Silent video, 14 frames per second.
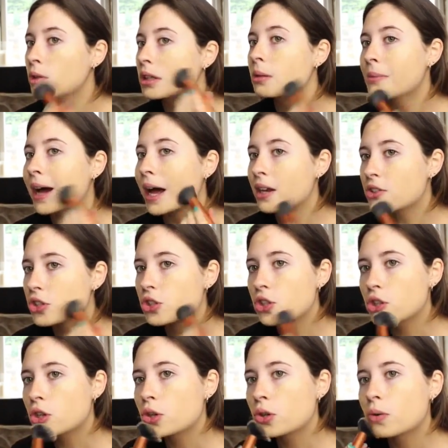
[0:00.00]
real match
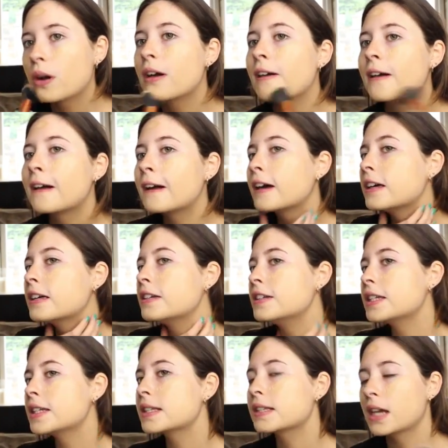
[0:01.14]
to
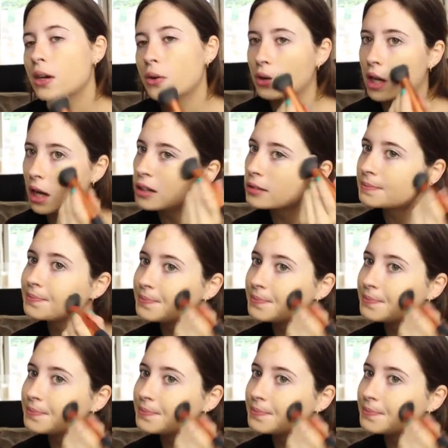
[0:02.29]
this area.